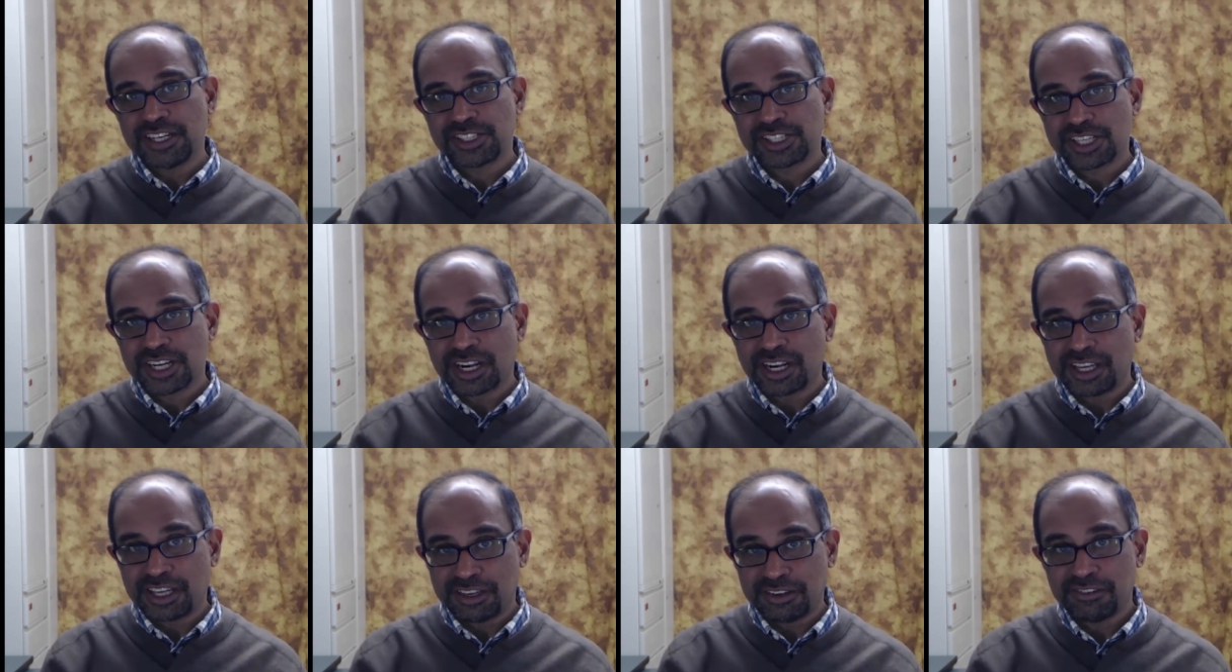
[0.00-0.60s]
case
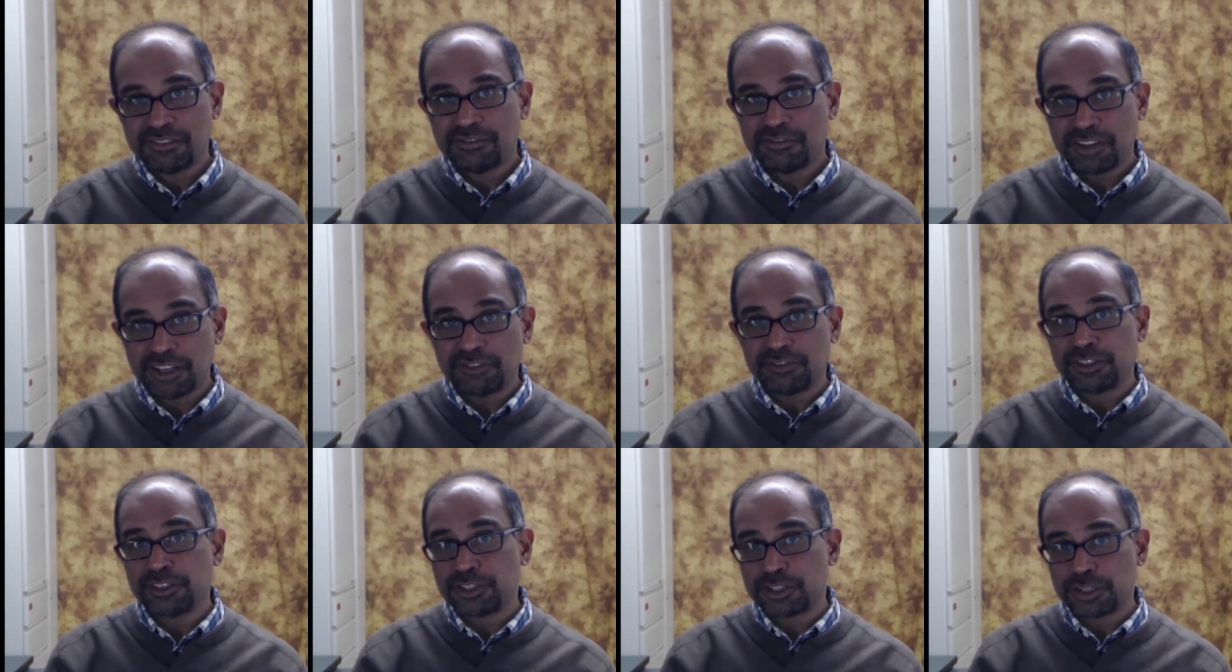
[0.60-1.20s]
study,
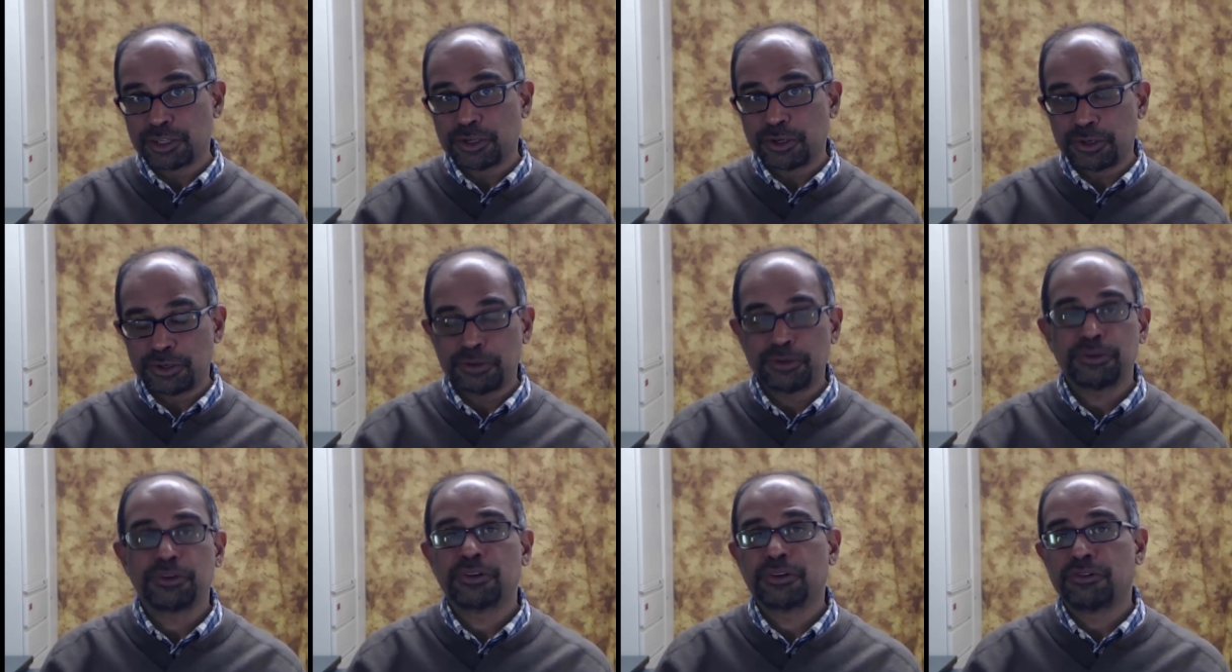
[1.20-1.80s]
we will
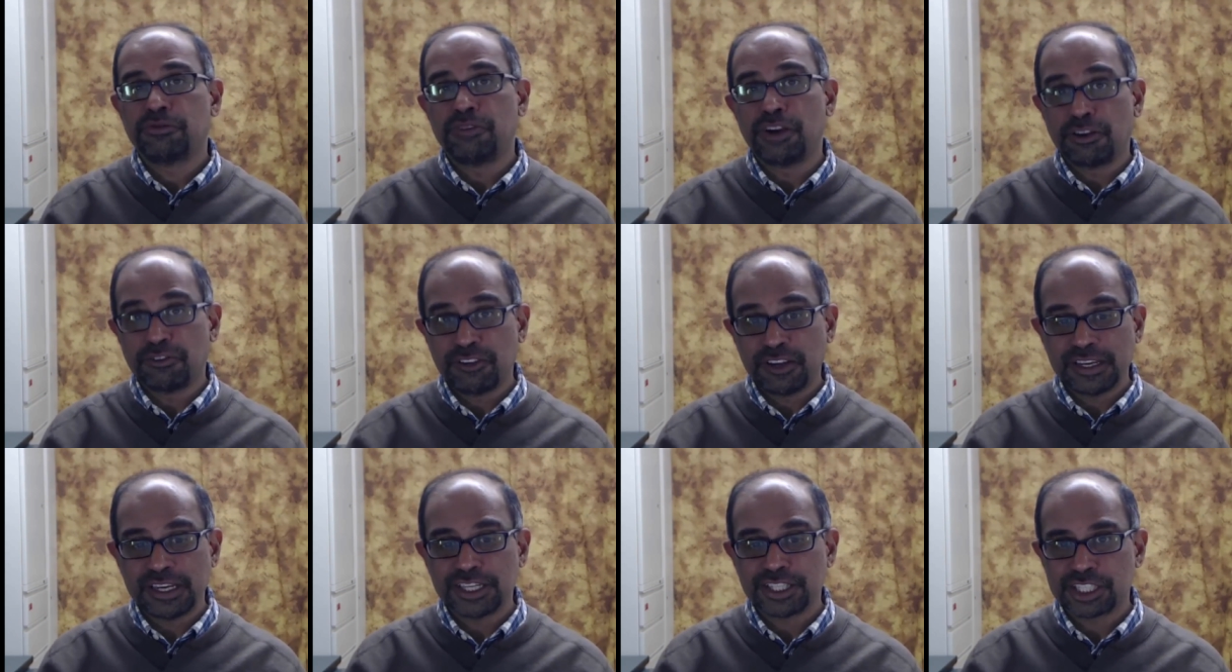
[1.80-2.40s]
do
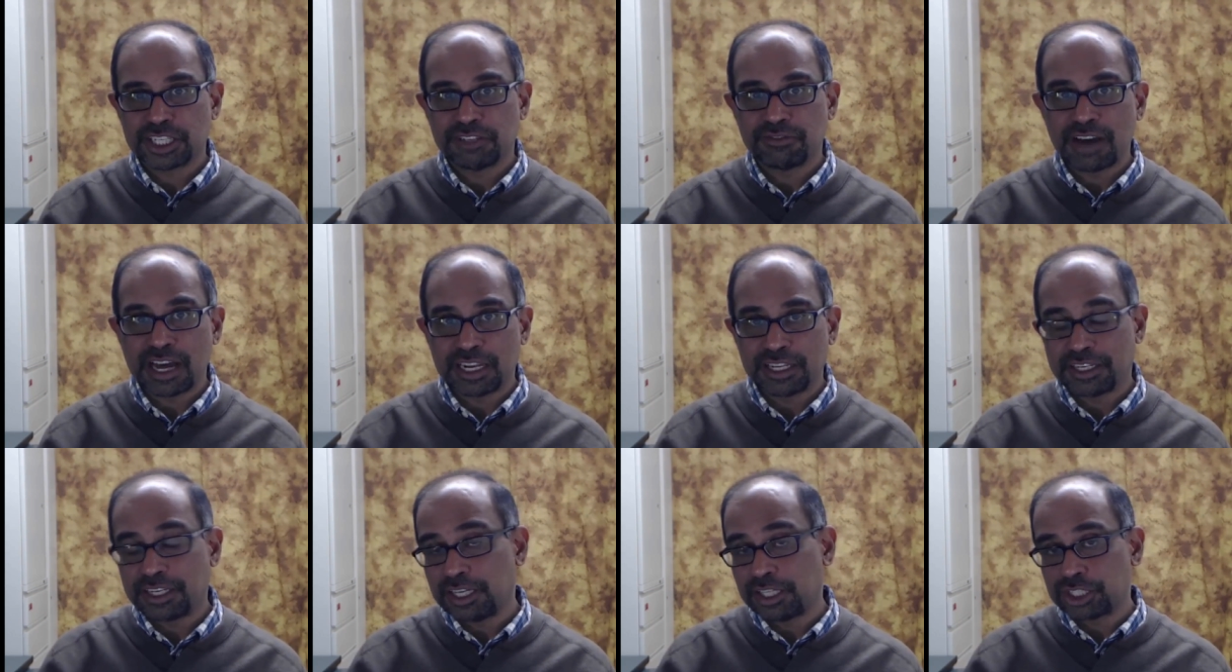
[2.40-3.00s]
verification,
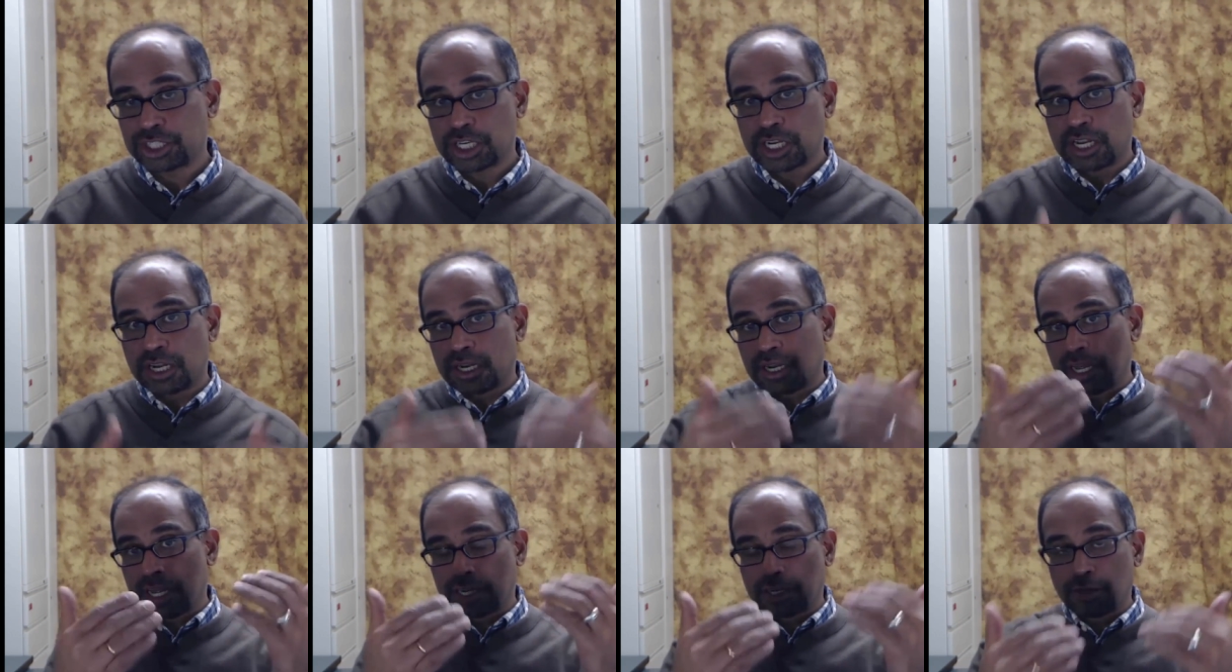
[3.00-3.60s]

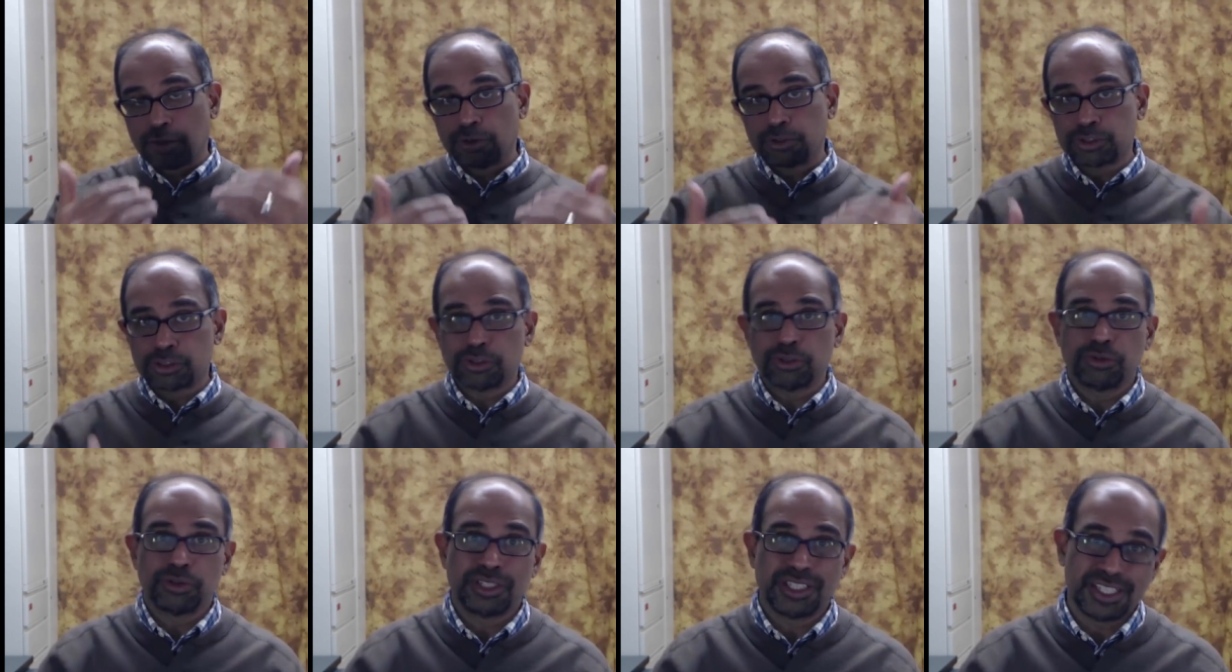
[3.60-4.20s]
validation, and go
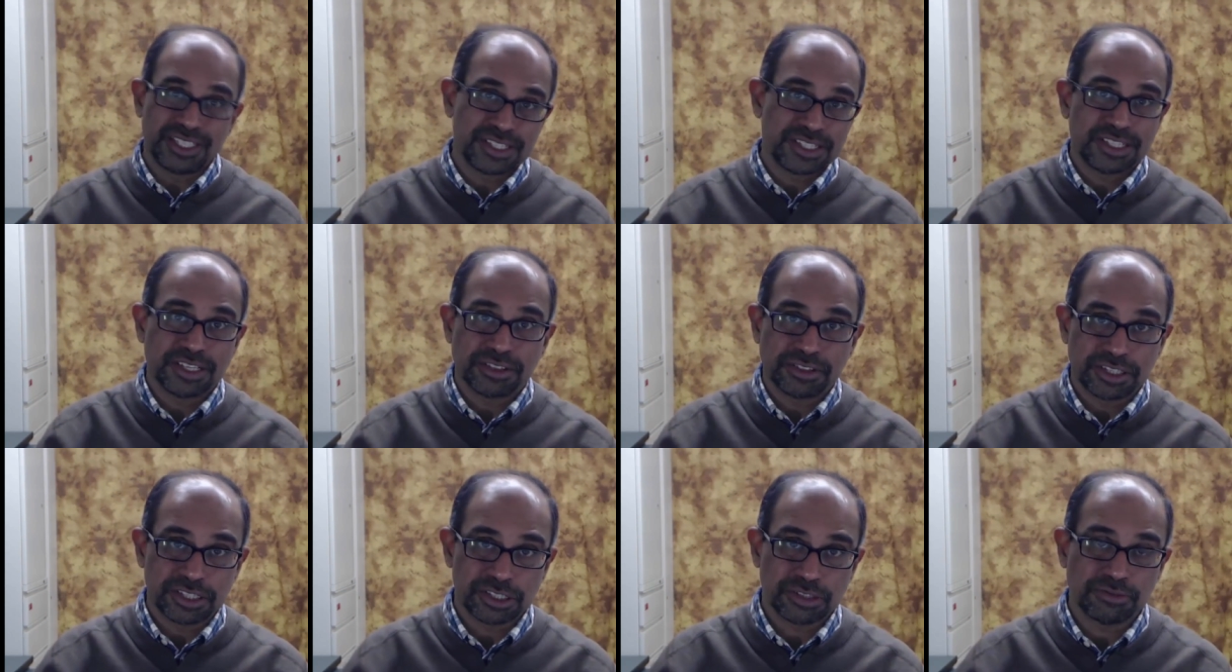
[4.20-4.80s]
through these
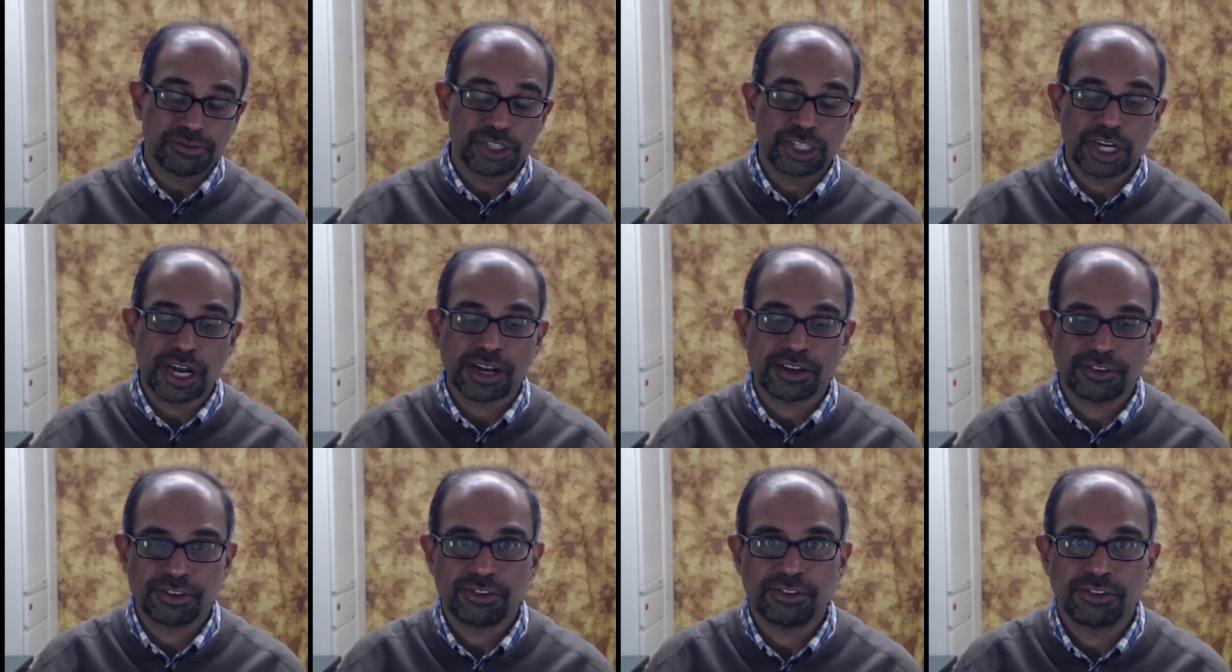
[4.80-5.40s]
series of
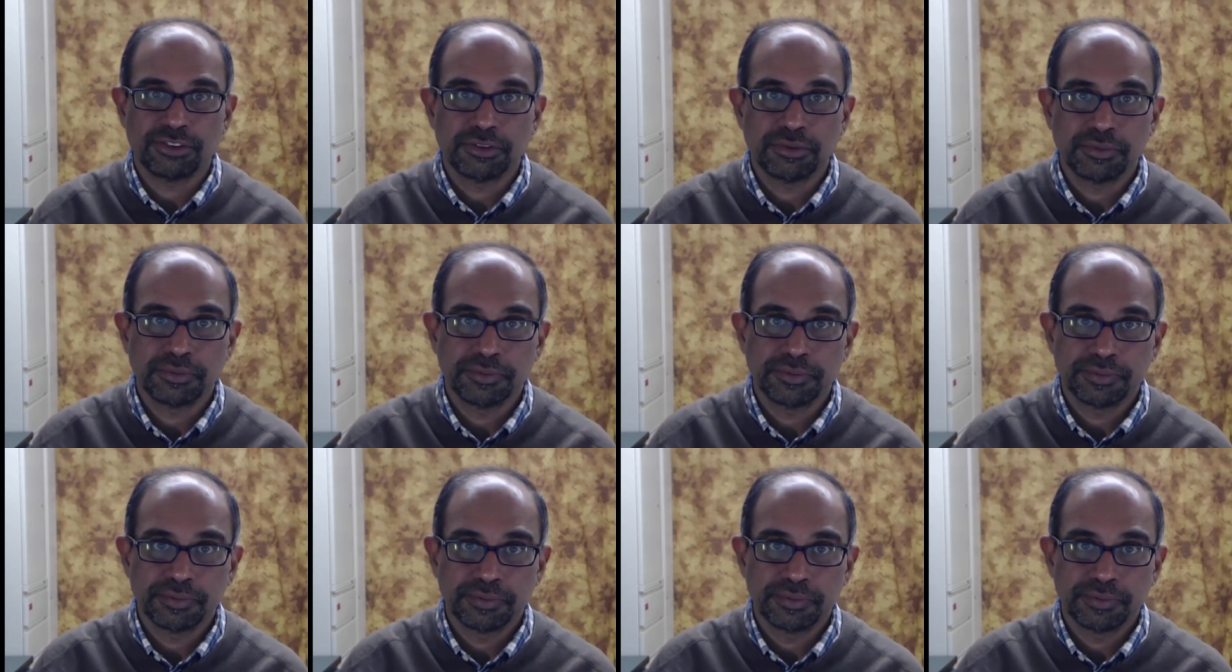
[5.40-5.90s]
checks.